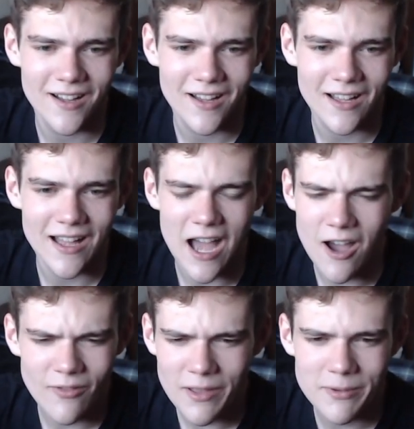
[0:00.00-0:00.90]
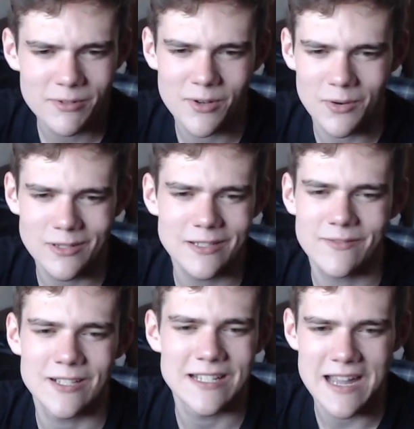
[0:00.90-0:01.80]
How have I been recording
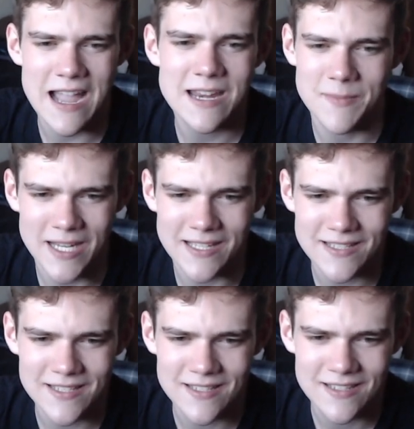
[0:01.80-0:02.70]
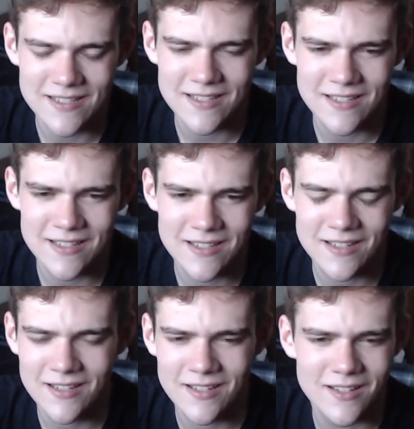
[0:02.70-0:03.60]
for 9 minutes?
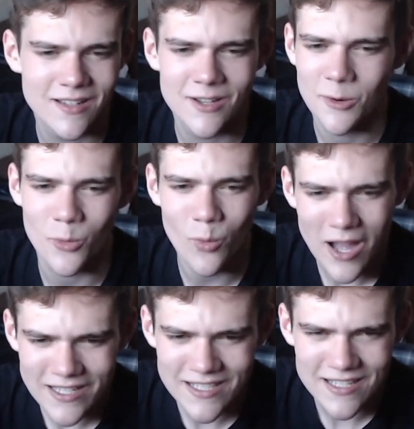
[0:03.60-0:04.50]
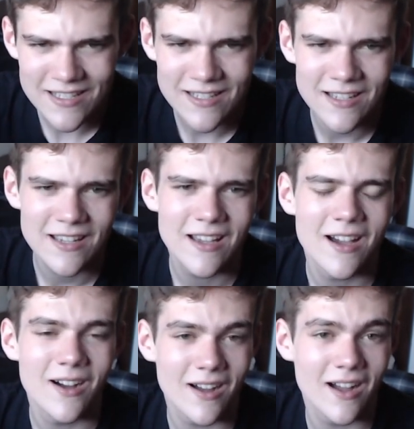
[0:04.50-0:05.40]
What?
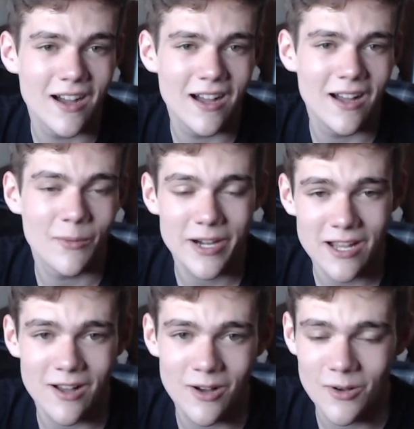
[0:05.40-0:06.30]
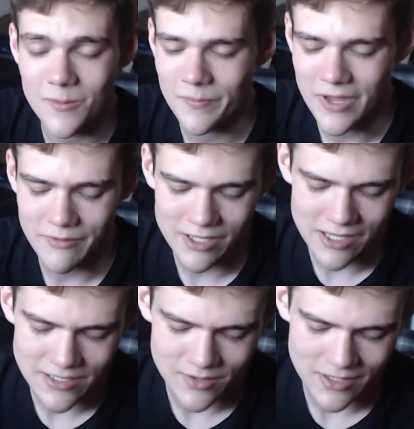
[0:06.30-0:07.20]
When I got home, I
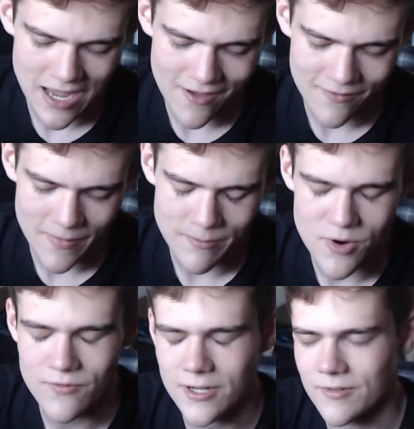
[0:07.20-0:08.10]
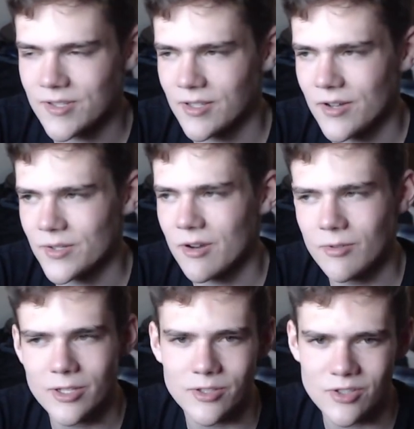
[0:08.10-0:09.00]
realized only half of my move ring was closed, so I
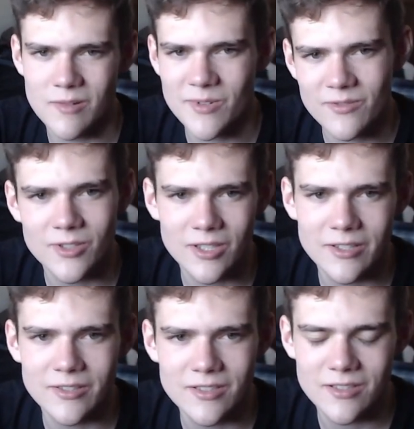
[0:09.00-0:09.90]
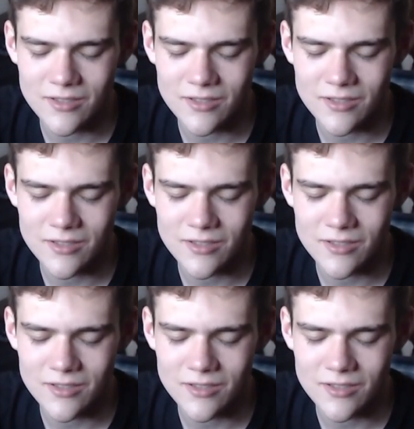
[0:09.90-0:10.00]
went on the treadmill for around...